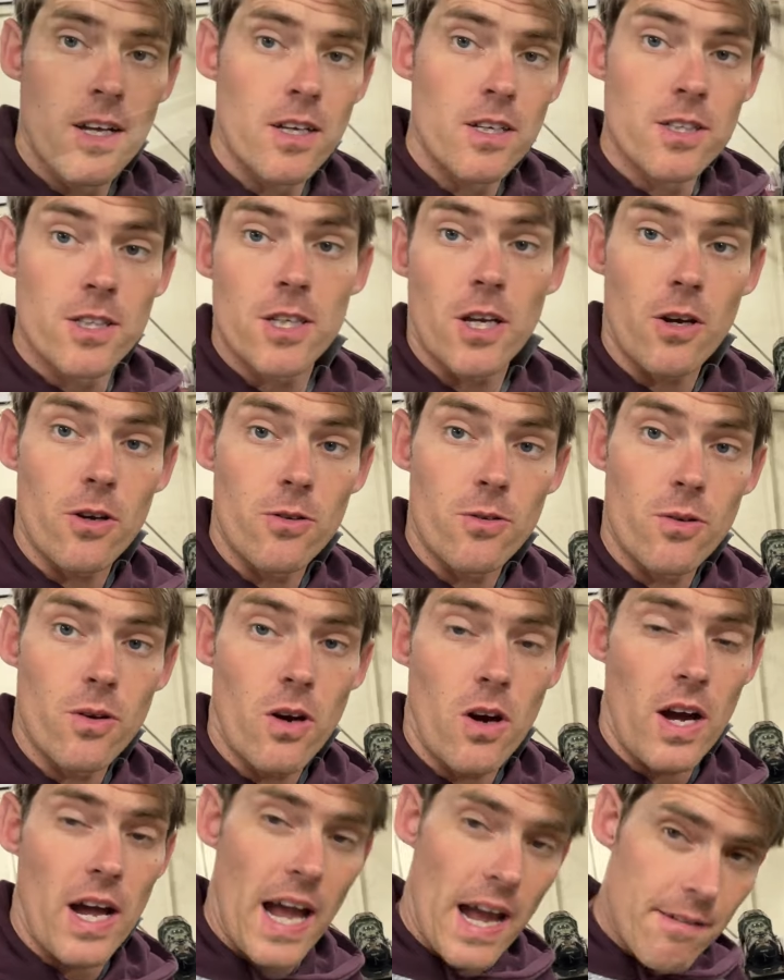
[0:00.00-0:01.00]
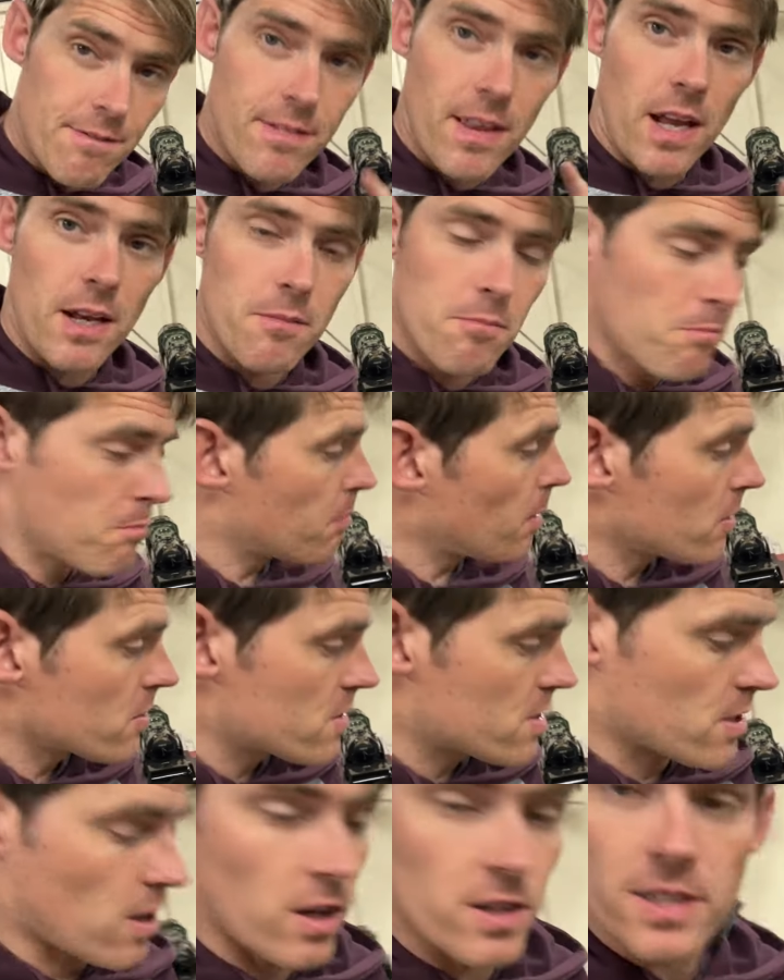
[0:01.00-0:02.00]
So I have done both
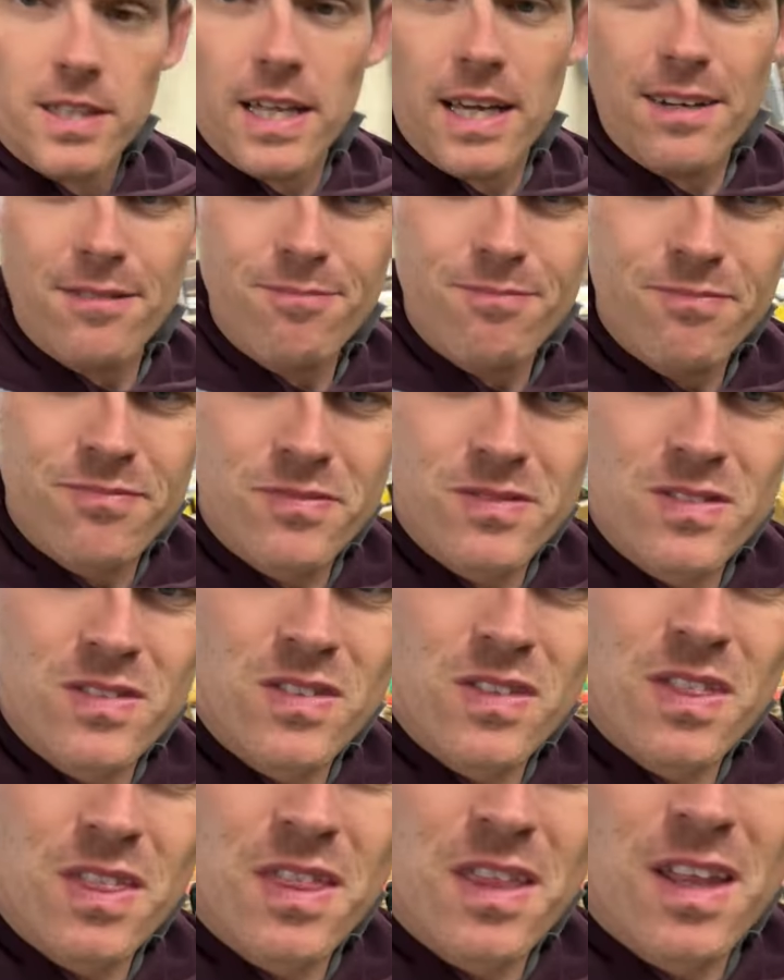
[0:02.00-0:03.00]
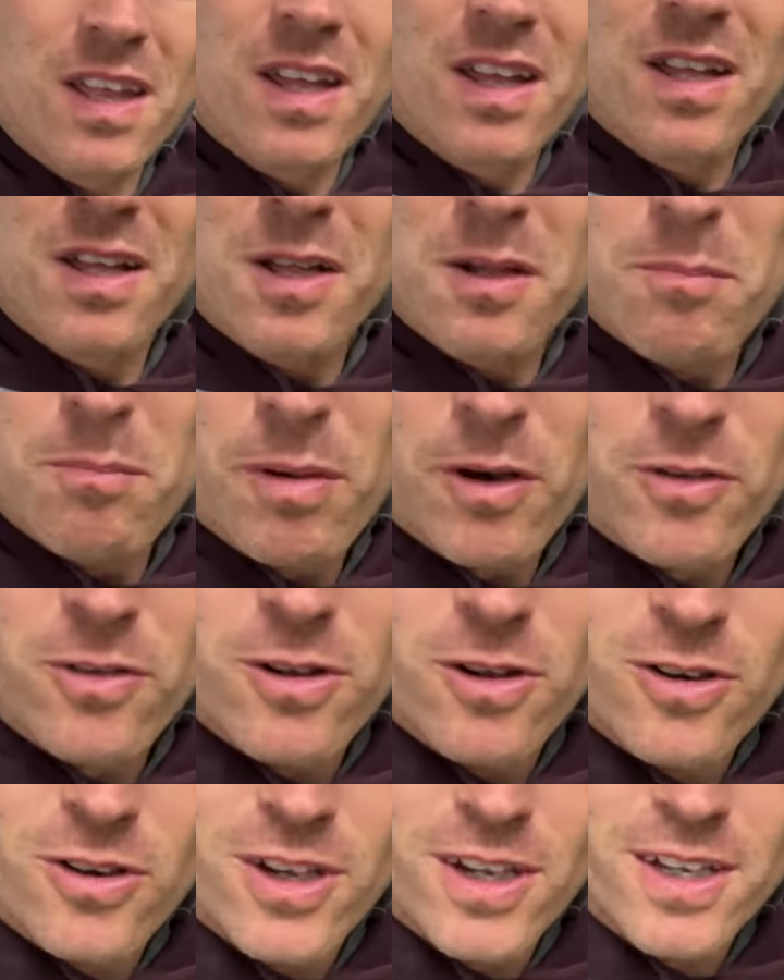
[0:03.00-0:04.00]
sides now, both
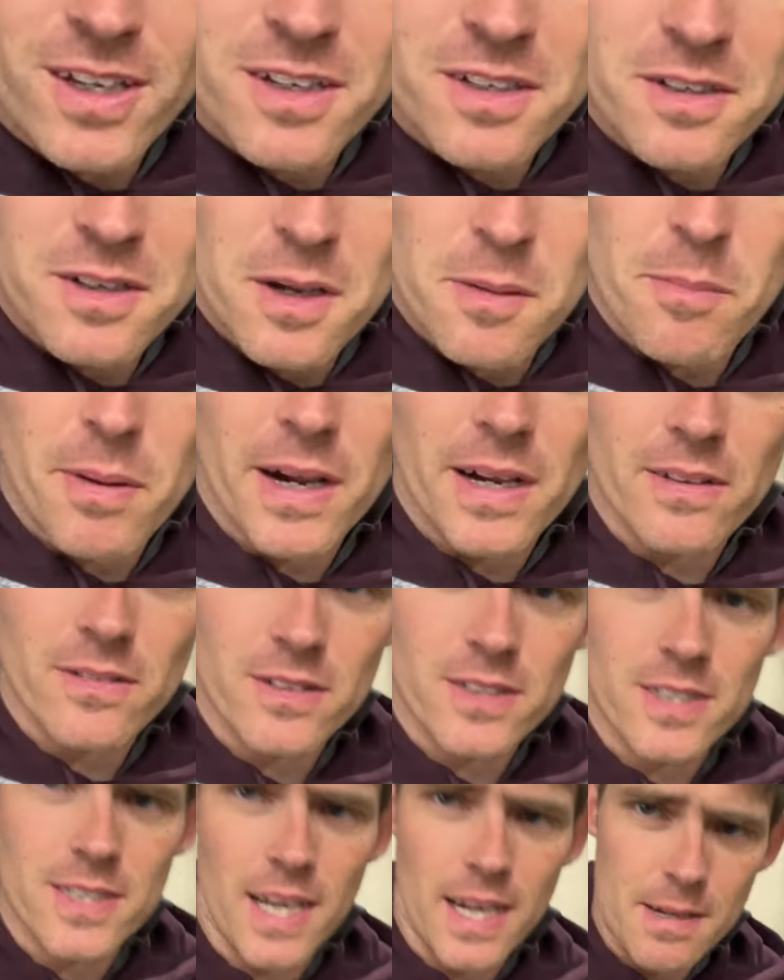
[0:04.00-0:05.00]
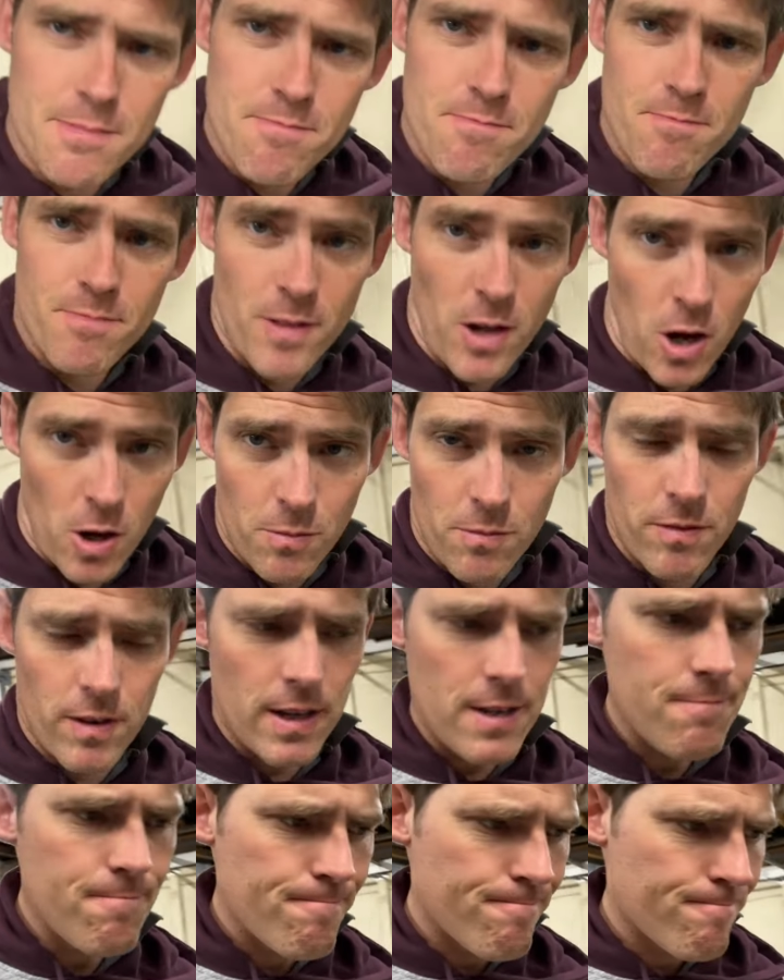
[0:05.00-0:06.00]
looking about the same, hopefully.